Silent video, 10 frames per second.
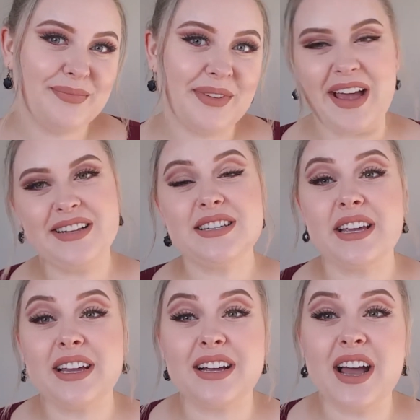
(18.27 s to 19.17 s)
Yeah, it's
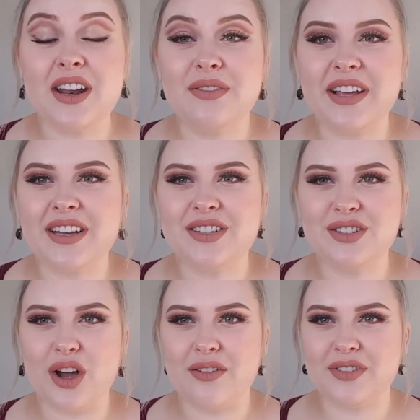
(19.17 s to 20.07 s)
like a kind of like a
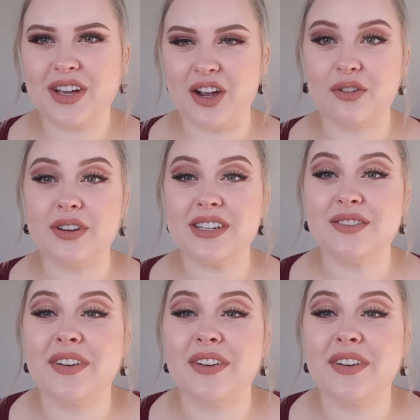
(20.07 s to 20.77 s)
soft cut crease.